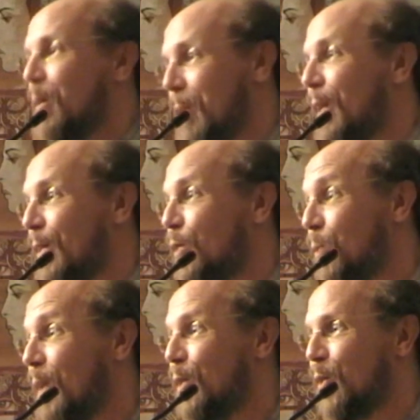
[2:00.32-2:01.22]
something
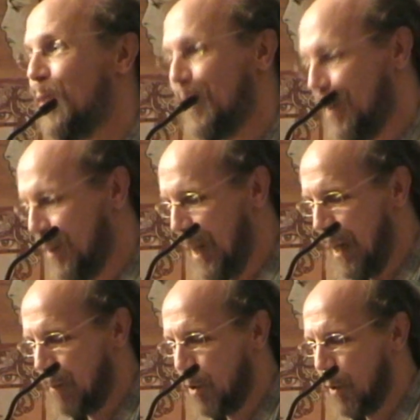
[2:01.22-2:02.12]
that's registered to
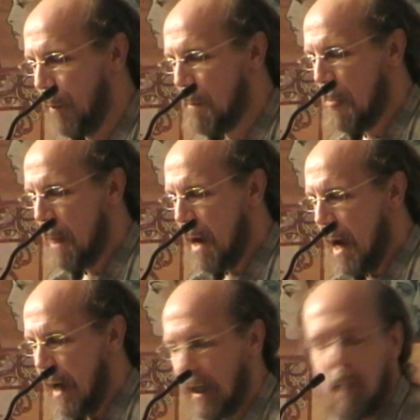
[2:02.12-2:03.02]
your name. So
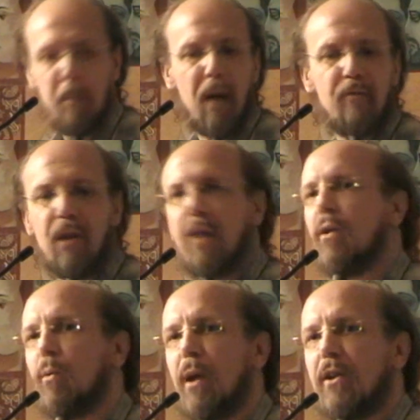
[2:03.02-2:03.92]
I keep my
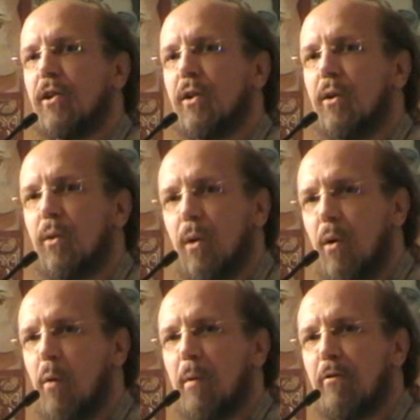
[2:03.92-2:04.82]
vehicle registered to a
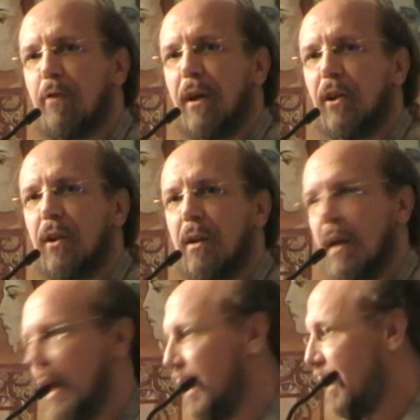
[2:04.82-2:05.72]
corporate fiction,
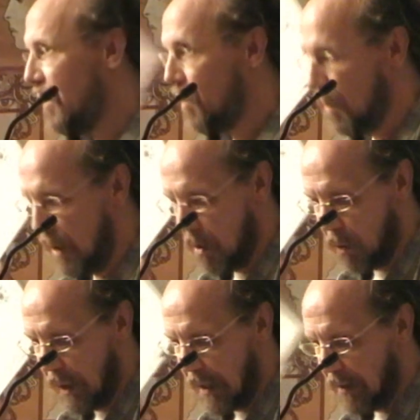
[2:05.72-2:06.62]
and these are the only